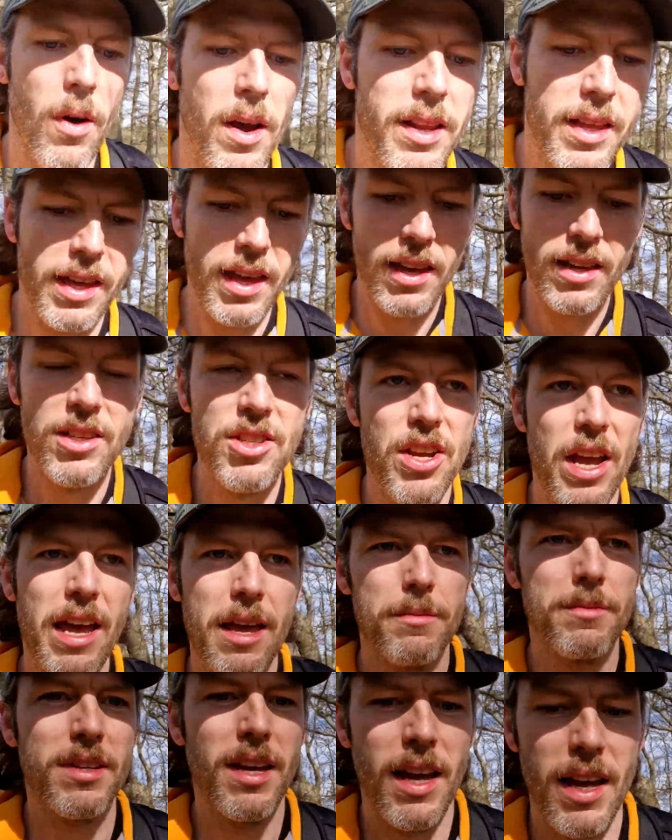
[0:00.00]
King
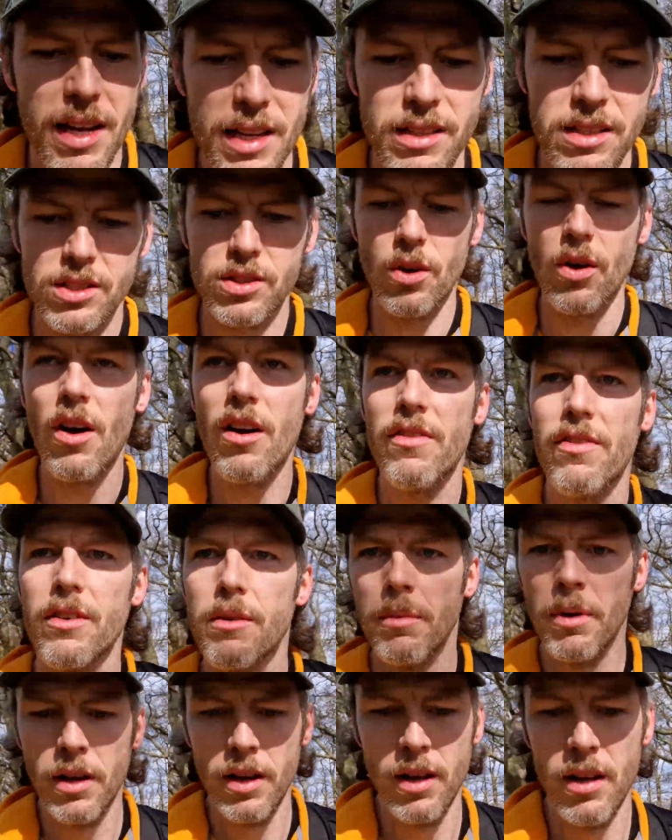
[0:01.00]
James had in store for
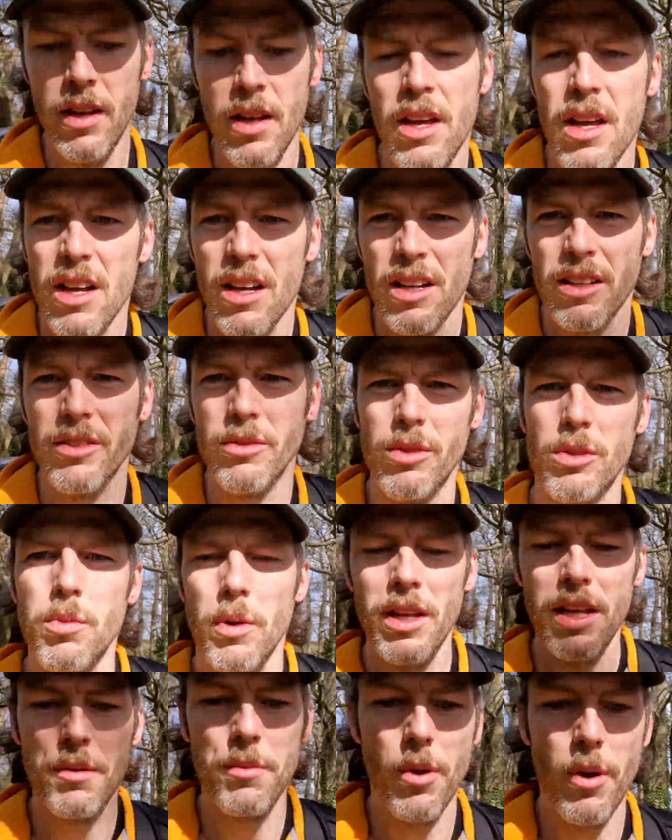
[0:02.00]
him, because it was
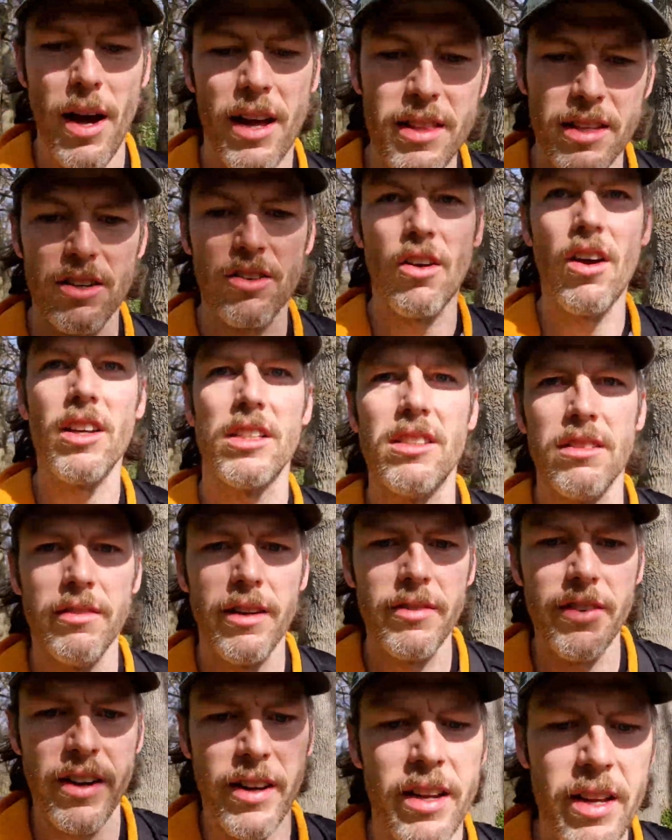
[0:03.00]
William who had to cross the
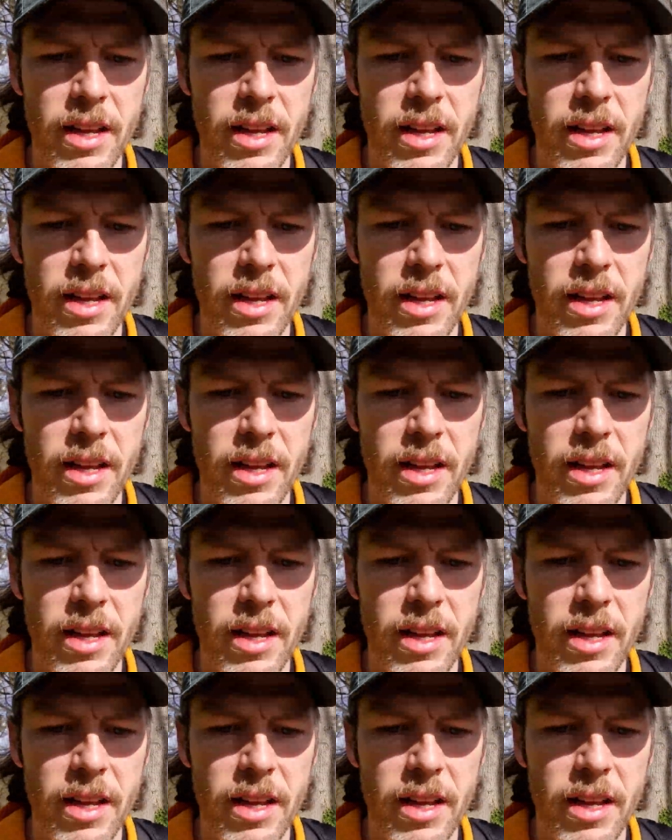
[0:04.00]
river.